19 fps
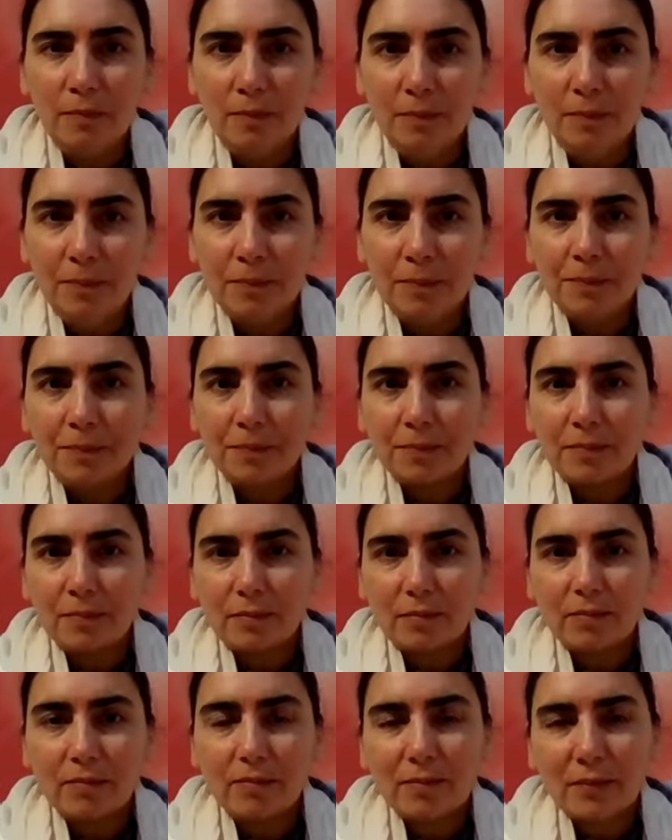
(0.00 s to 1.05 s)

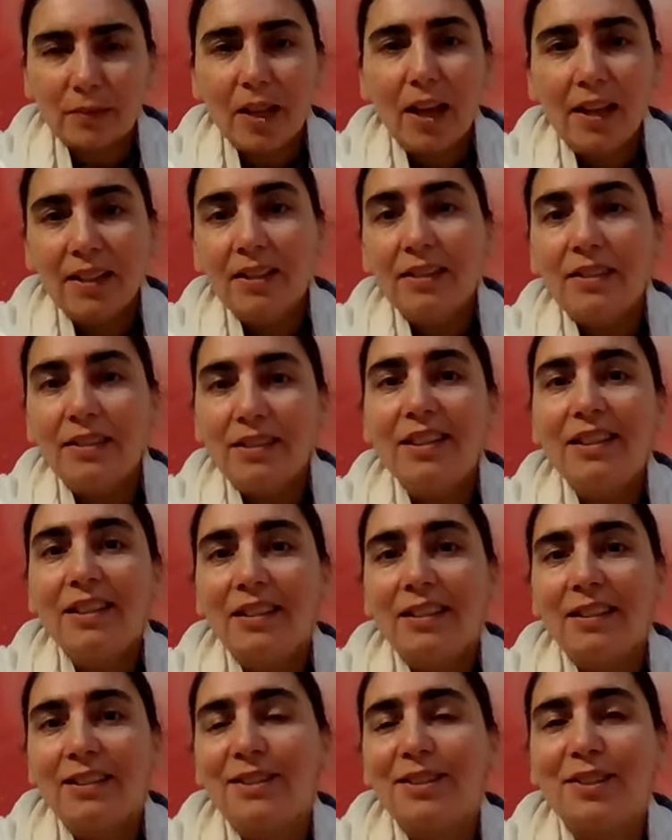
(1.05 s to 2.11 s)
And it's
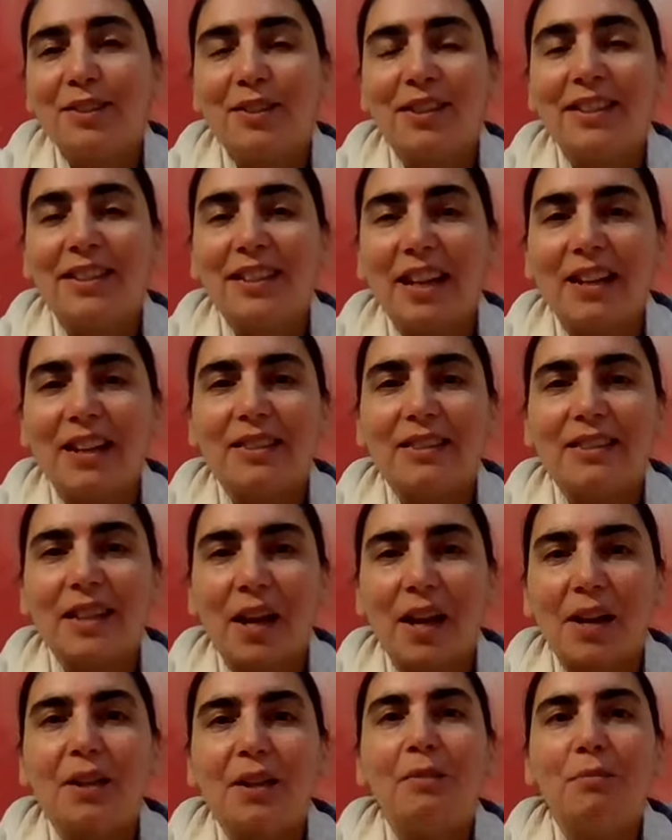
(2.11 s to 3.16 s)
still, you know, it takes
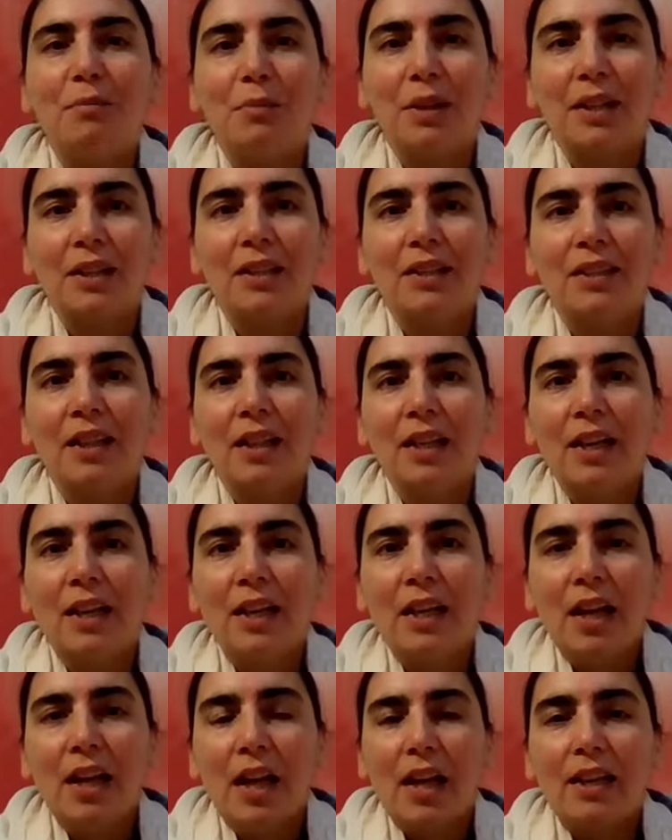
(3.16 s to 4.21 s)
time, but
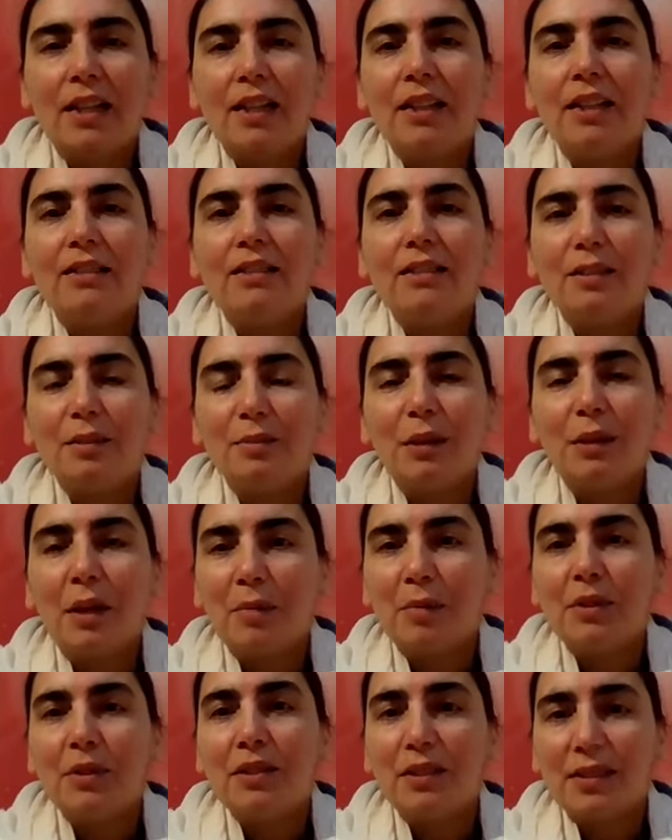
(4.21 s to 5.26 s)
at least to be
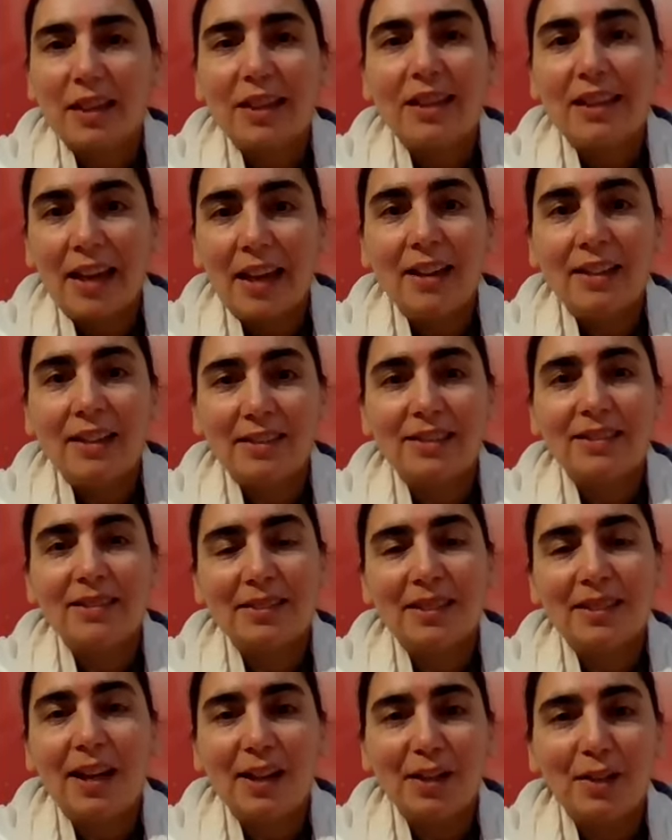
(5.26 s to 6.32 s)
able to say,
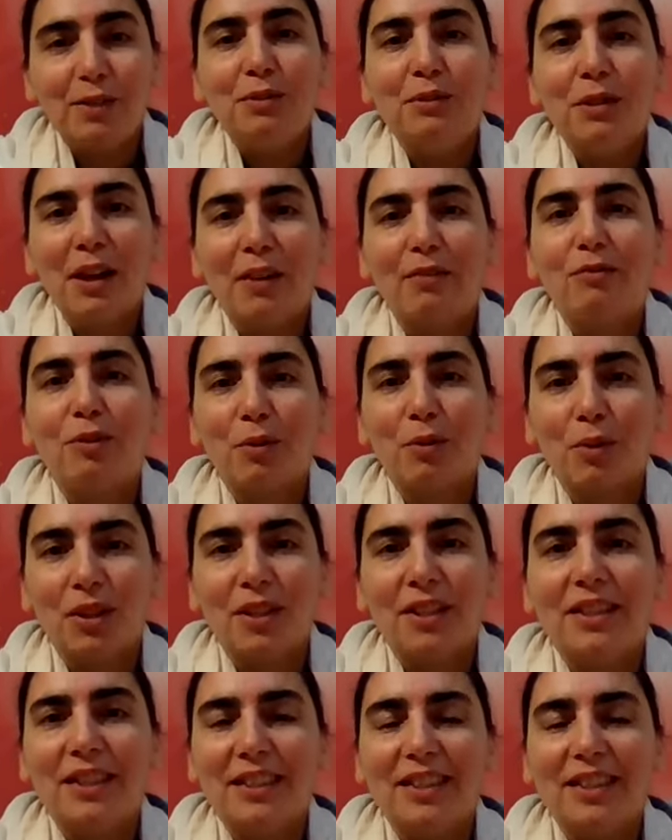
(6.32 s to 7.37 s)
yes, I do have
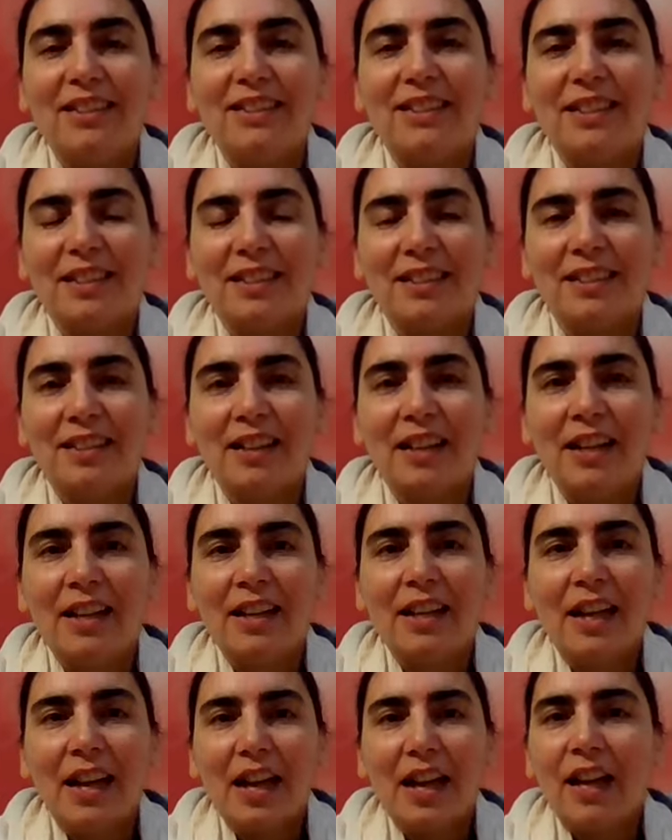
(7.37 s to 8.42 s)
qualities,
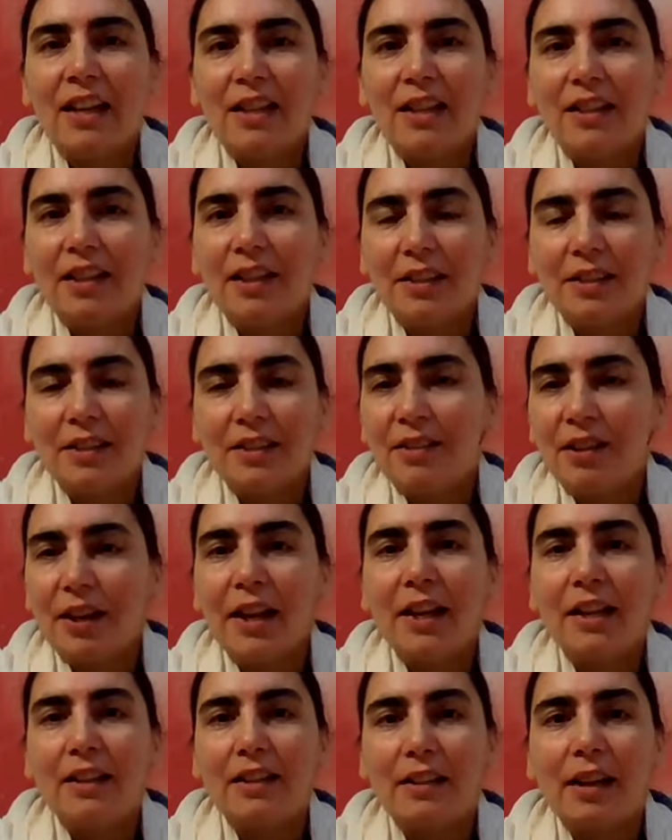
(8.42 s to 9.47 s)
and they're
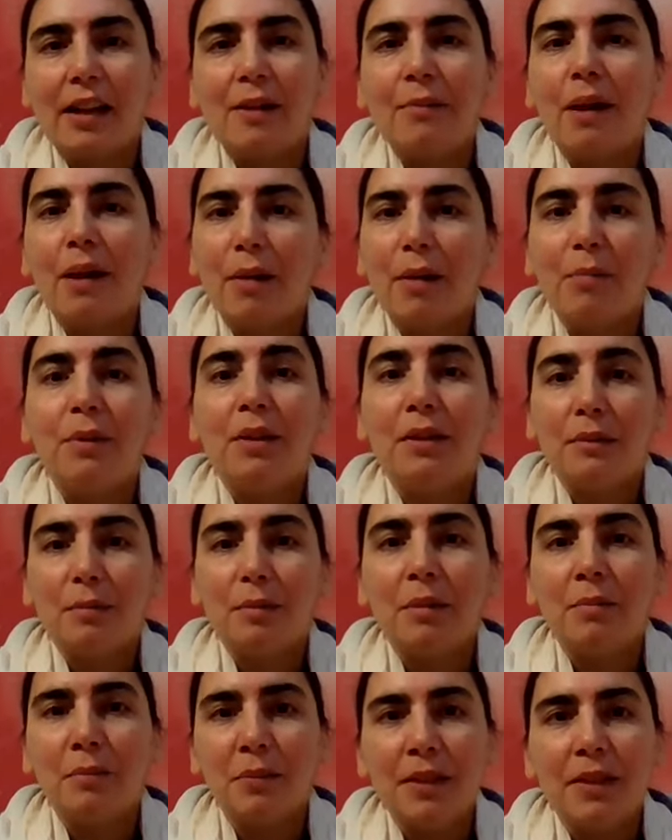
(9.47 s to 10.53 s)
great, and I'm happy to
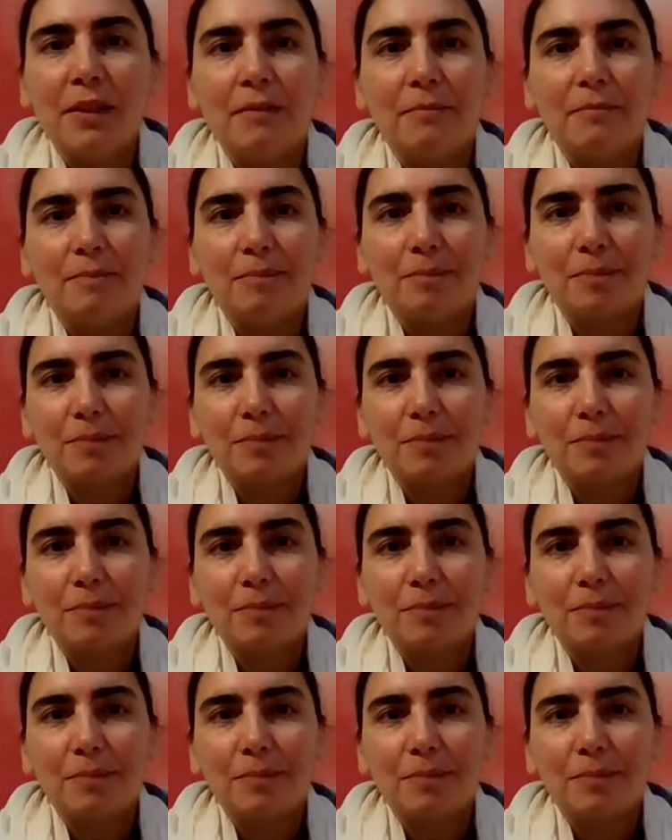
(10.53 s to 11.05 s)
be me.